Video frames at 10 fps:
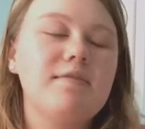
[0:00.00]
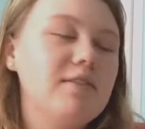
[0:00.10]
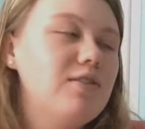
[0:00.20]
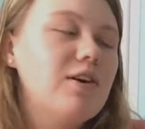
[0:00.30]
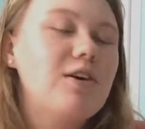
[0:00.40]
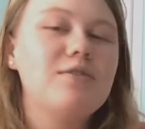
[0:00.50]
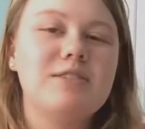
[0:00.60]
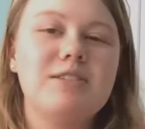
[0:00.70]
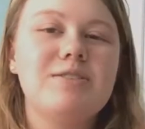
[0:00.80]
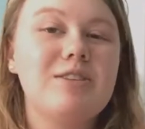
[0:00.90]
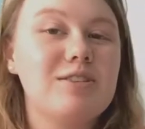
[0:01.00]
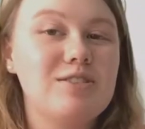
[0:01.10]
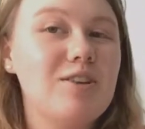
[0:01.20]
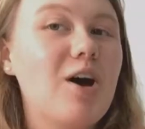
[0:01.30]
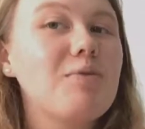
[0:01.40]
even though she
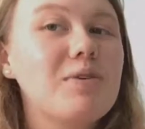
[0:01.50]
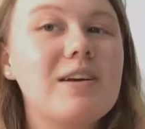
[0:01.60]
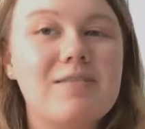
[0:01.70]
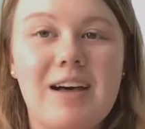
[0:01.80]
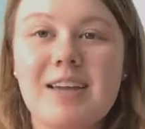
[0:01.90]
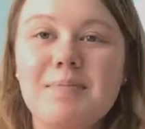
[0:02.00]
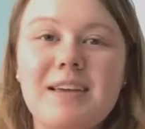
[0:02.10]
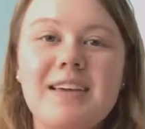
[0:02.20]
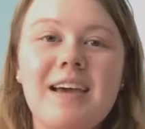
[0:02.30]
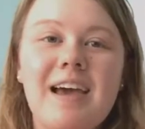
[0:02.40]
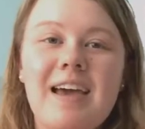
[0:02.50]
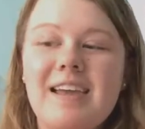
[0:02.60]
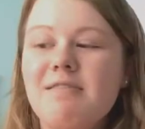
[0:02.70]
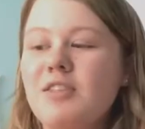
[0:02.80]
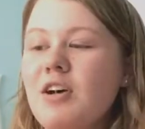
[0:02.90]
does not really like me.
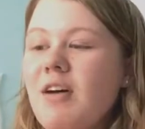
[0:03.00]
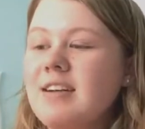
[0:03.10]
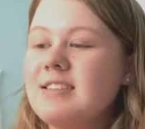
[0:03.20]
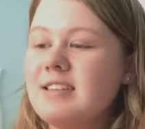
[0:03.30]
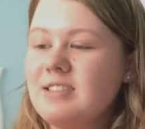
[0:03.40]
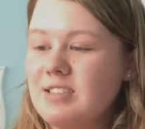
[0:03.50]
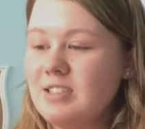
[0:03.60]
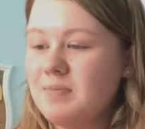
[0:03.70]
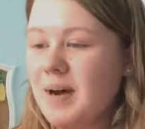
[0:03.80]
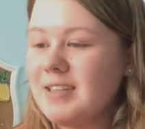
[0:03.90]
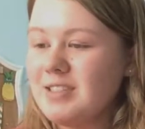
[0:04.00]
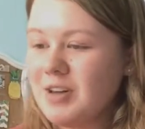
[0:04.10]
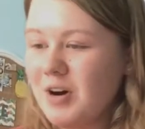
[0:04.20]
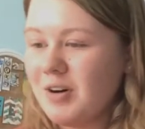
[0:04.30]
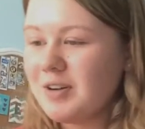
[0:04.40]
Even though I say she's my
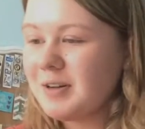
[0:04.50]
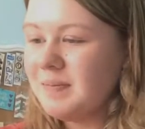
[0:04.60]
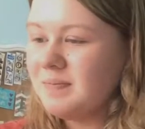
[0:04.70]
dog.